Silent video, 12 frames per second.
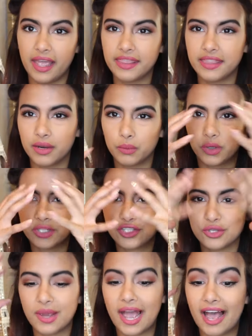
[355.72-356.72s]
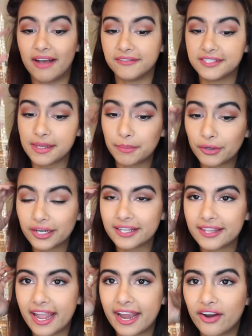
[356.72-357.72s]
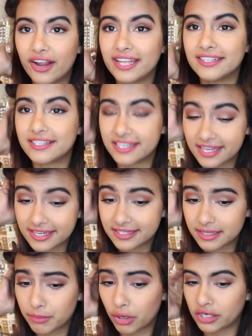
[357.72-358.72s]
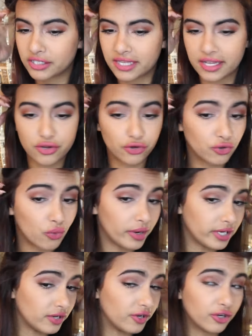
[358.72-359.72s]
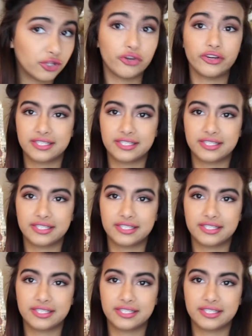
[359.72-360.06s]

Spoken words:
And then once you have separated the hair and teased the parts that you're going to hook your